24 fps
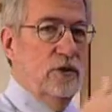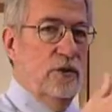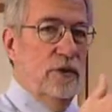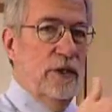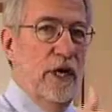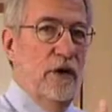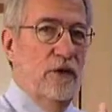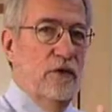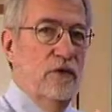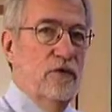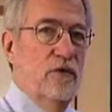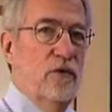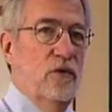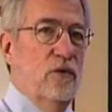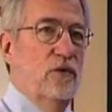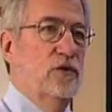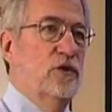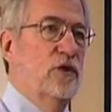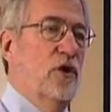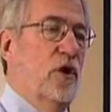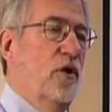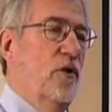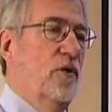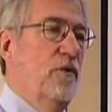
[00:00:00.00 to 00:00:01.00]
go down through.
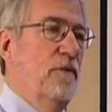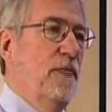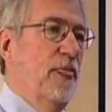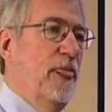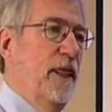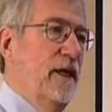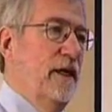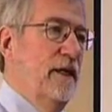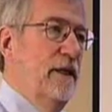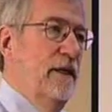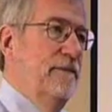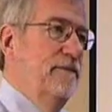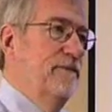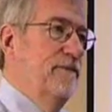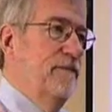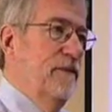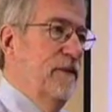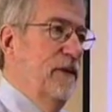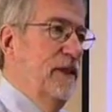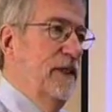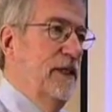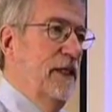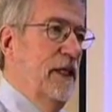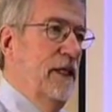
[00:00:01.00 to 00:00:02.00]
So
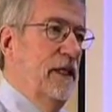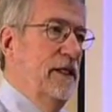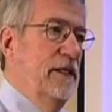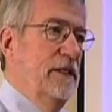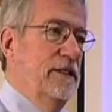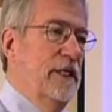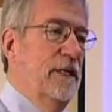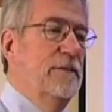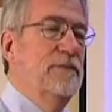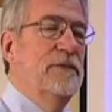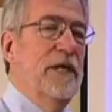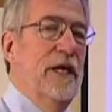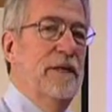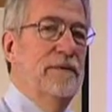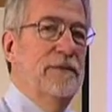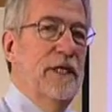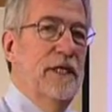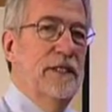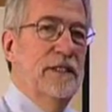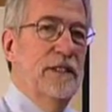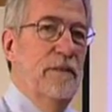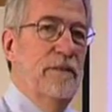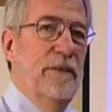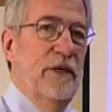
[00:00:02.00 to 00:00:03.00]
sometimes
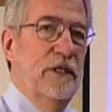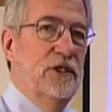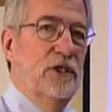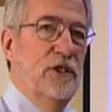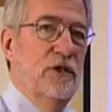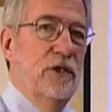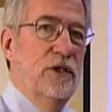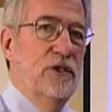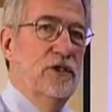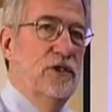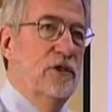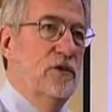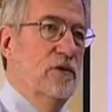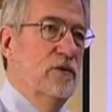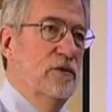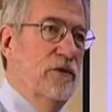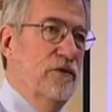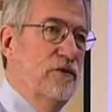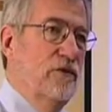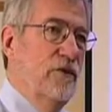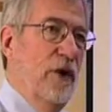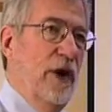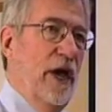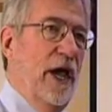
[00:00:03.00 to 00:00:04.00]
that's the best you can do.
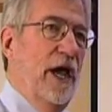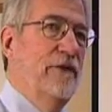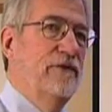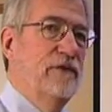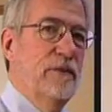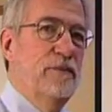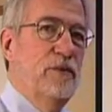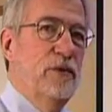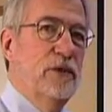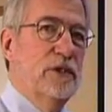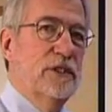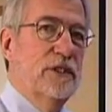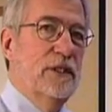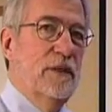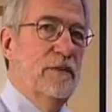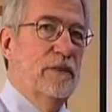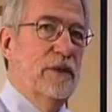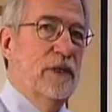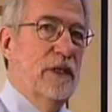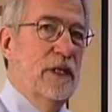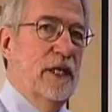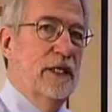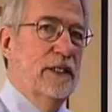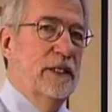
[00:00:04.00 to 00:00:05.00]
If you have to put
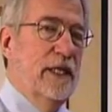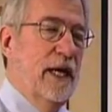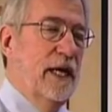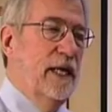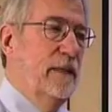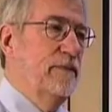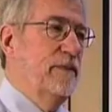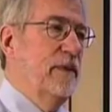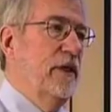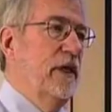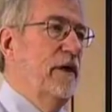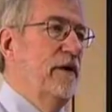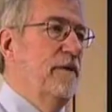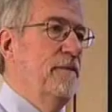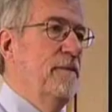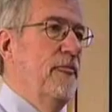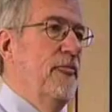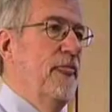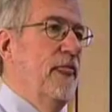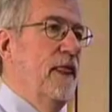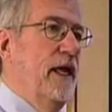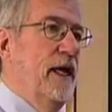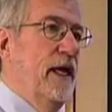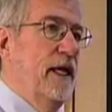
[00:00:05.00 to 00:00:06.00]
something like that up there,
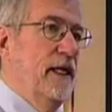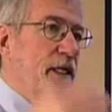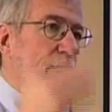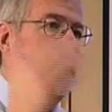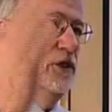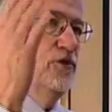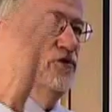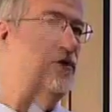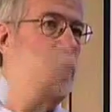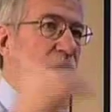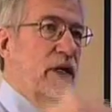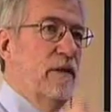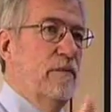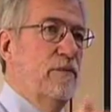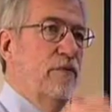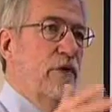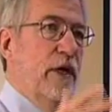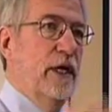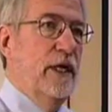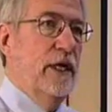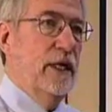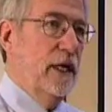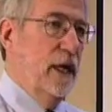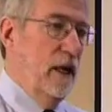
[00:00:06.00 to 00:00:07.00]
at least try to
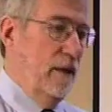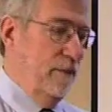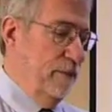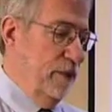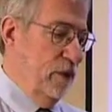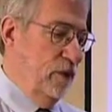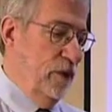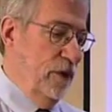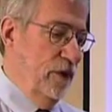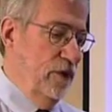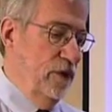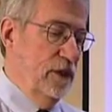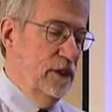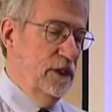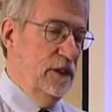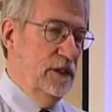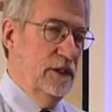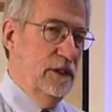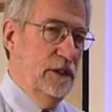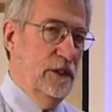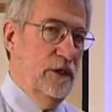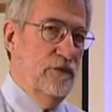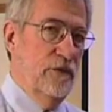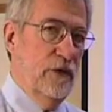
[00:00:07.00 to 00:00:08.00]
break it up with
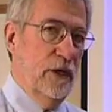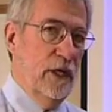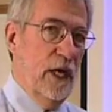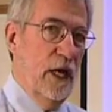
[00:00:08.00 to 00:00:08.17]
different